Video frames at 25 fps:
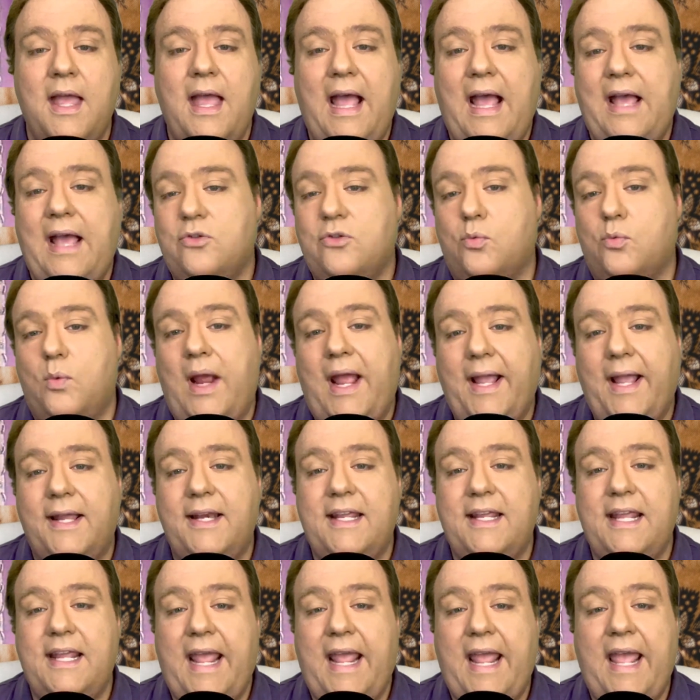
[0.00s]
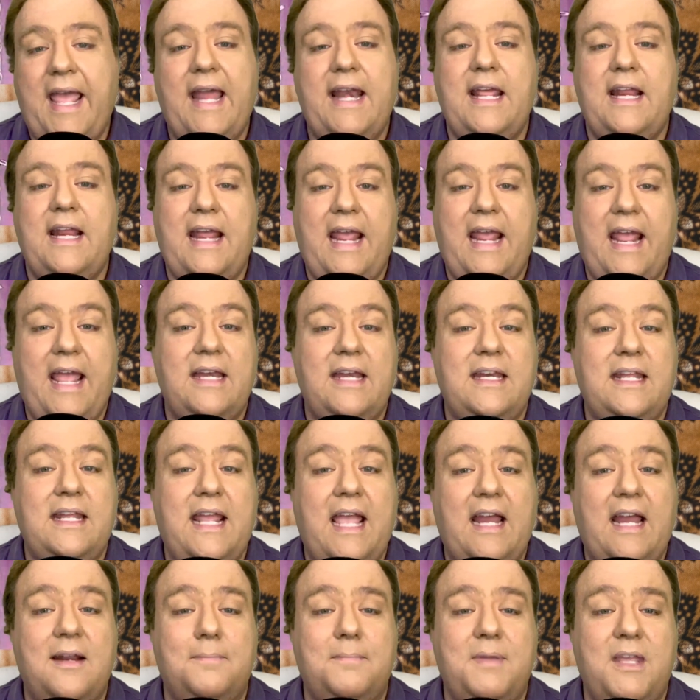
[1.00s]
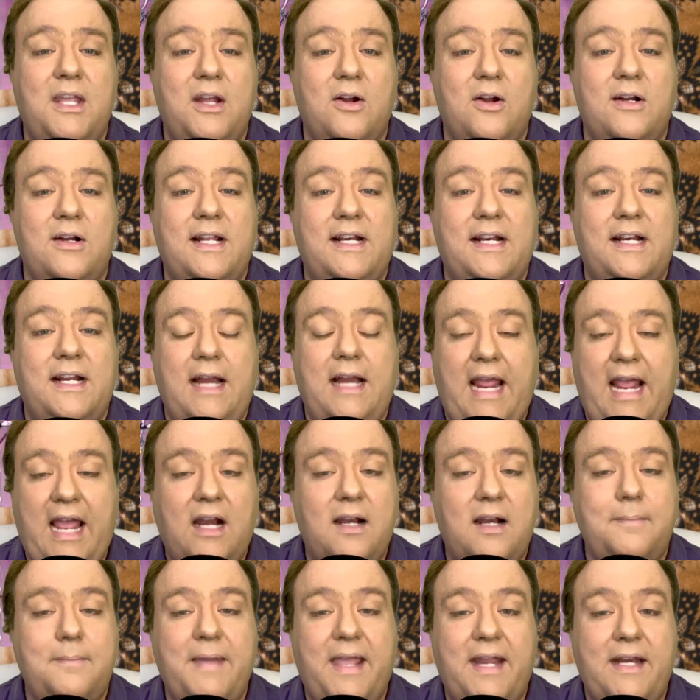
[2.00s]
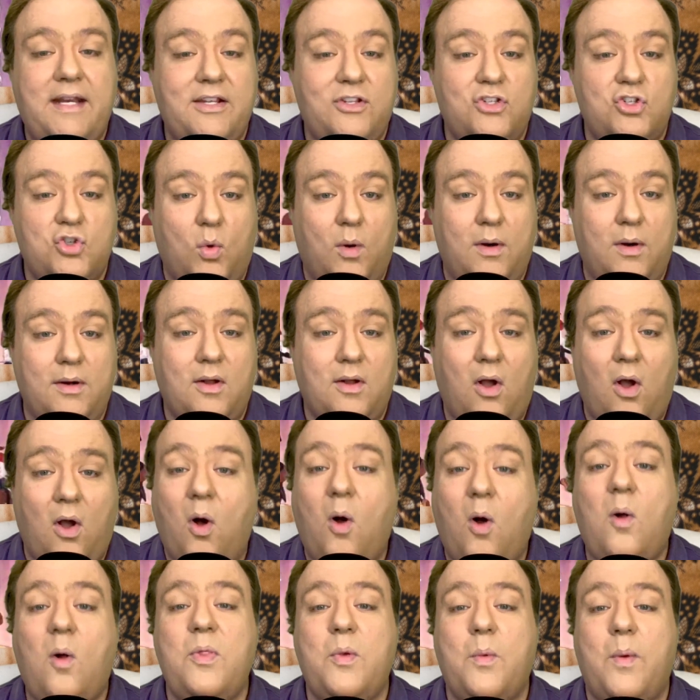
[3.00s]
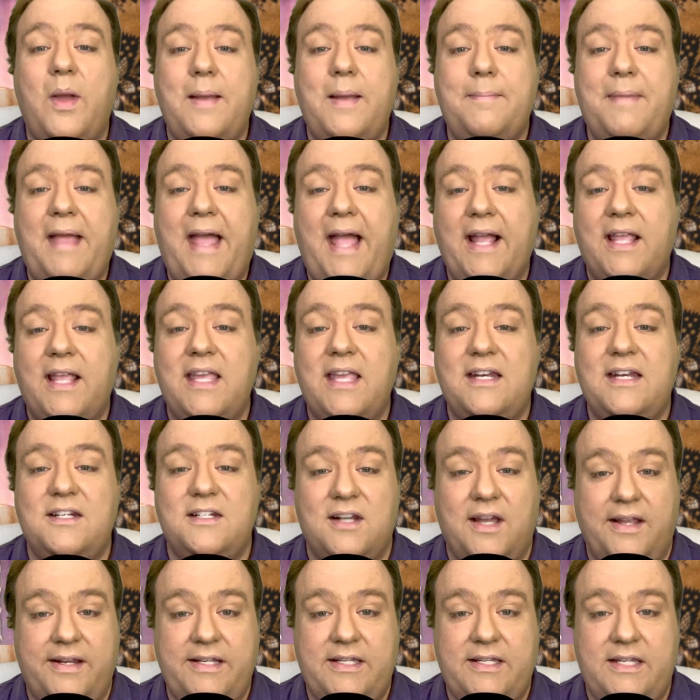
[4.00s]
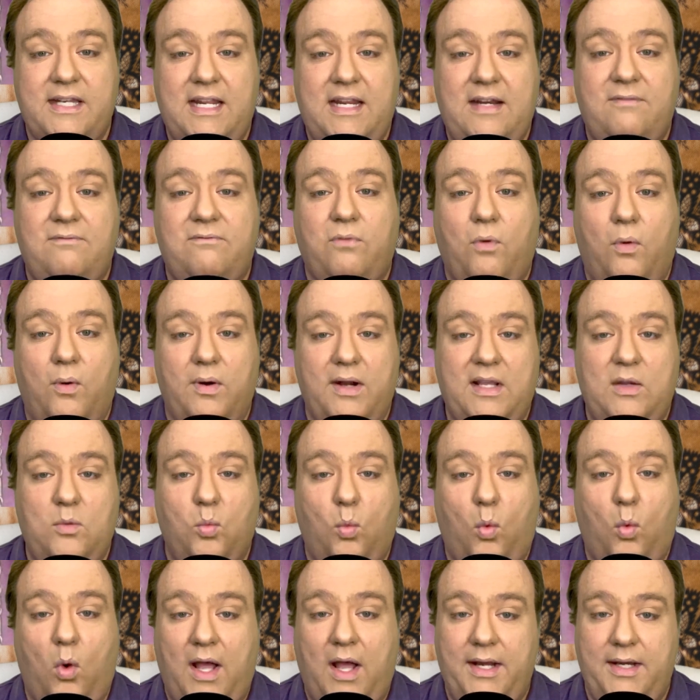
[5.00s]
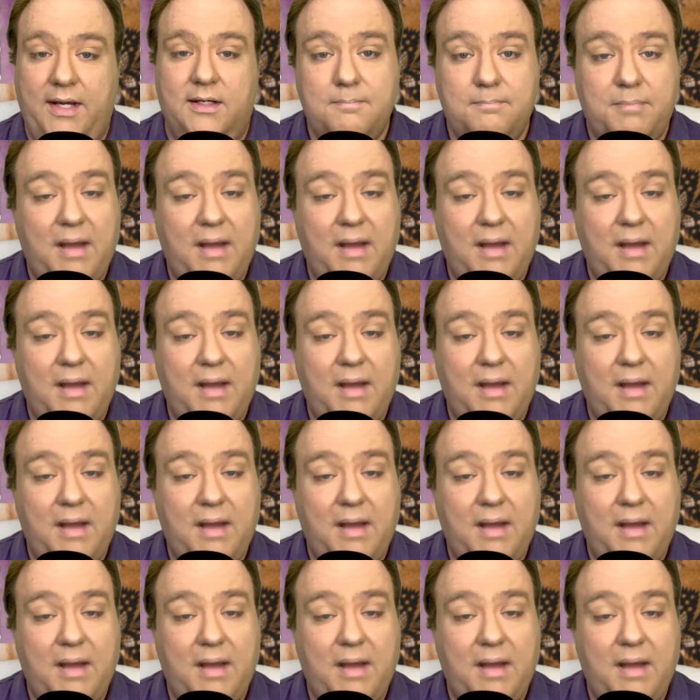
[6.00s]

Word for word: as Raggedy Ann and Andy had appeared in an animated short all the way back in 1941.